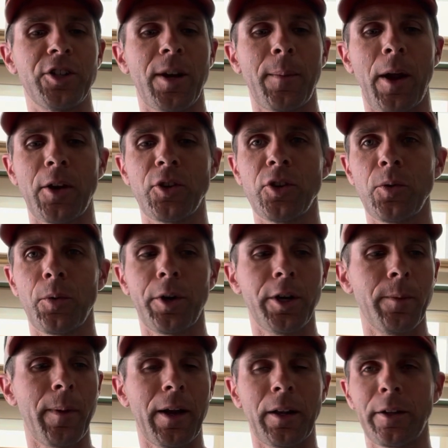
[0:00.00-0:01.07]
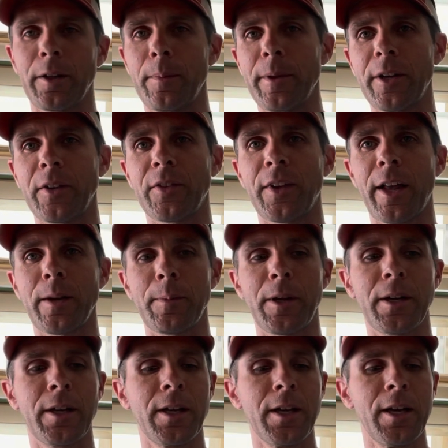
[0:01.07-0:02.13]
I'm not too worried about a little bit of
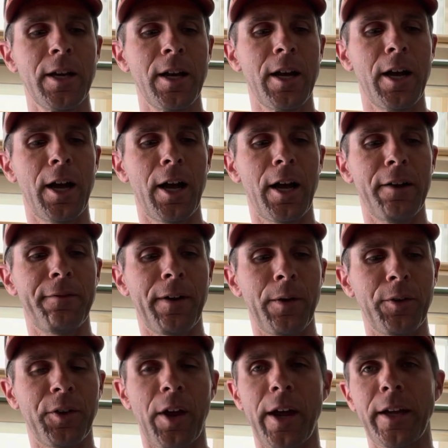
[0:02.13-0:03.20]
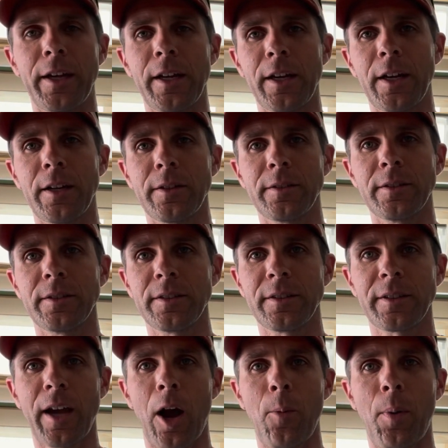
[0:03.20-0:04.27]
sediment. If I was hiking in
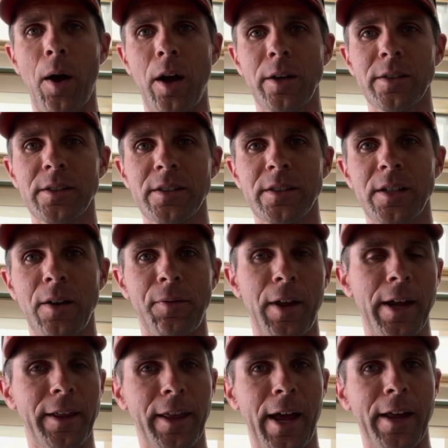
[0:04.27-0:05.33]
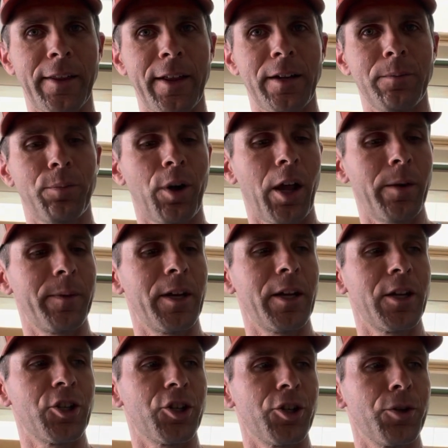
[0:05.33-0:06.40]
cow ponds and stuff like that, then it'd probably be an
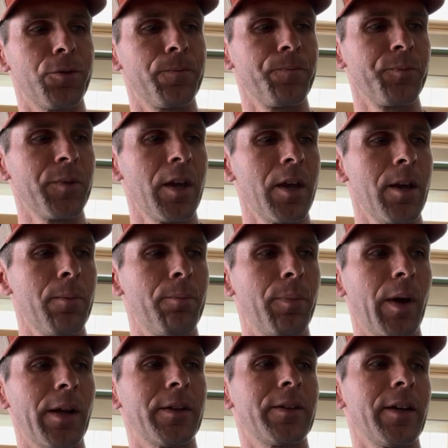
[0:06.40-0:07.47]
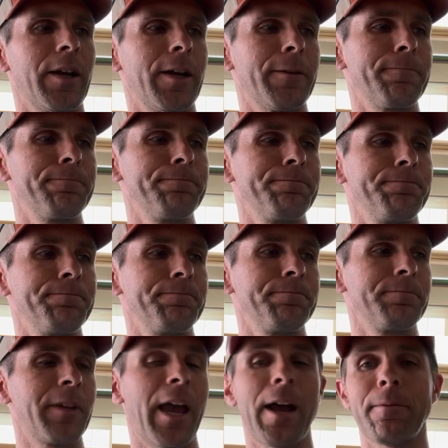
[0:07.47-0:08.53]
issue. But
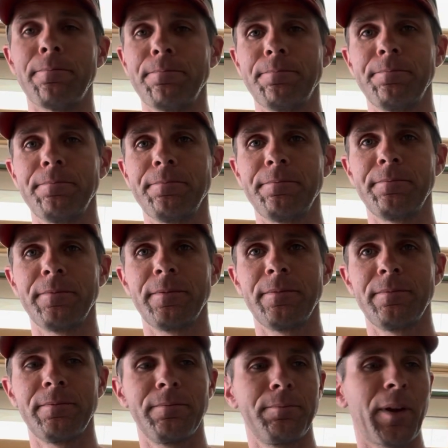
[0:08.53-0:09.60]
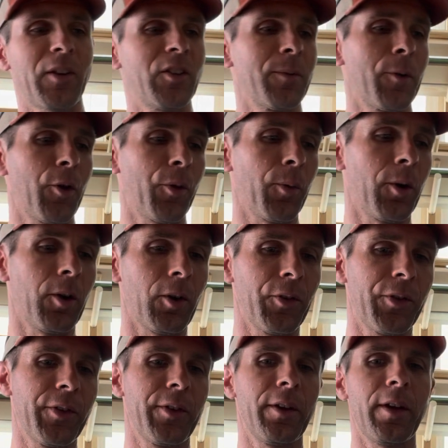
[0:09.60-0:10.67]
yeah, best of both
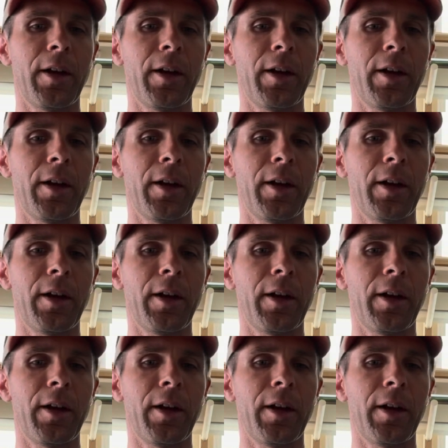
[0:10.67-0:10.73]
worlds.